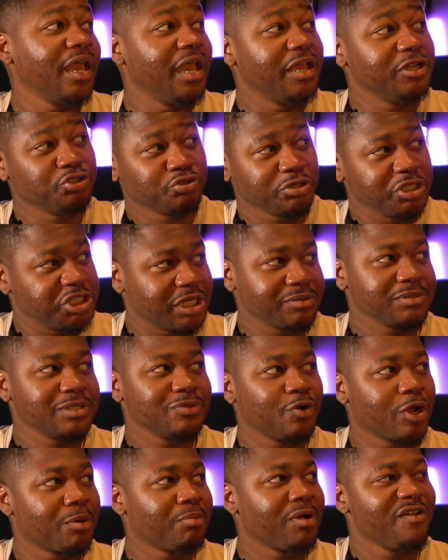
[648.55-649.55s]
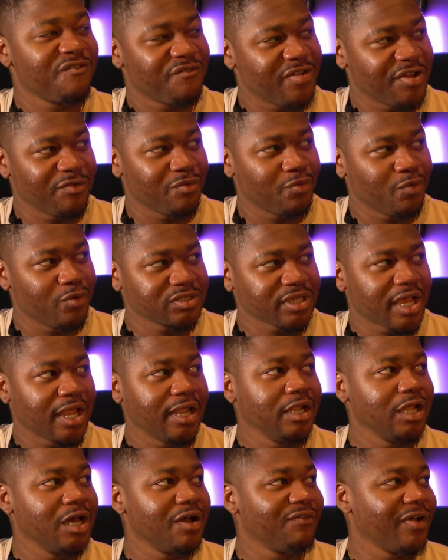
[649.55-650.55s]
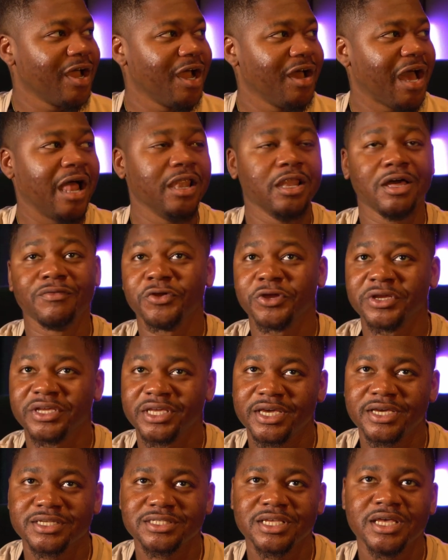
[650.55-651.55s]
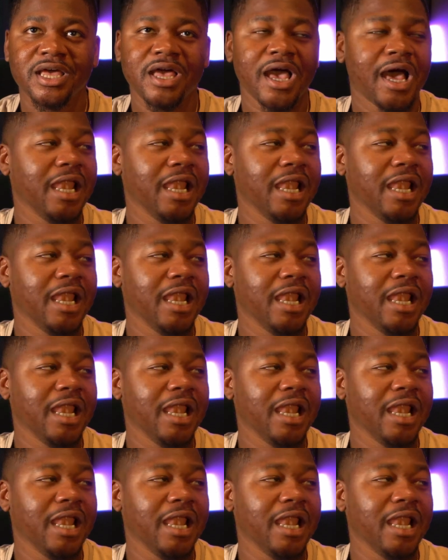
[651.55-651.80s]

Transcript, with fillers: And Drink Champs is one of my favorite ones. I love I love their guests.